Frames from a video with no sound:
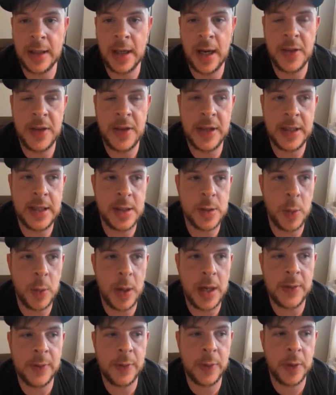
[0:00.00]
I think he's
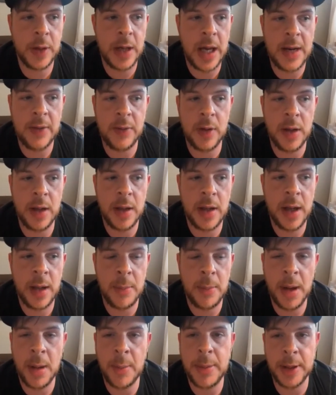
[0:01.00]
waiting for kind of
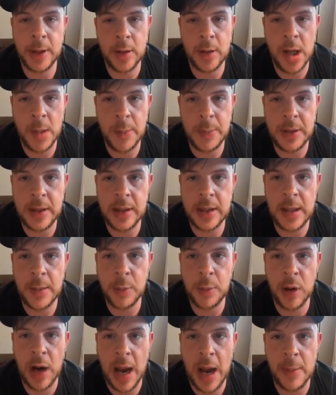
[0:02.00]
a, a, a bigger company to
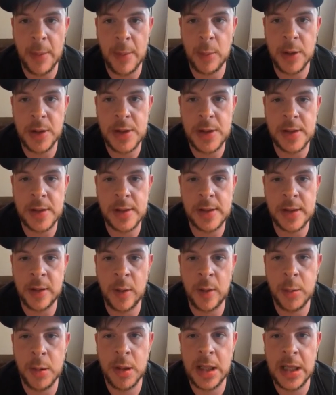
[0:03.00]
come grab him, which is you
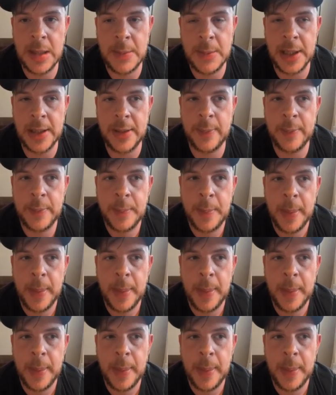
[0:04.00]
know pretty imminent.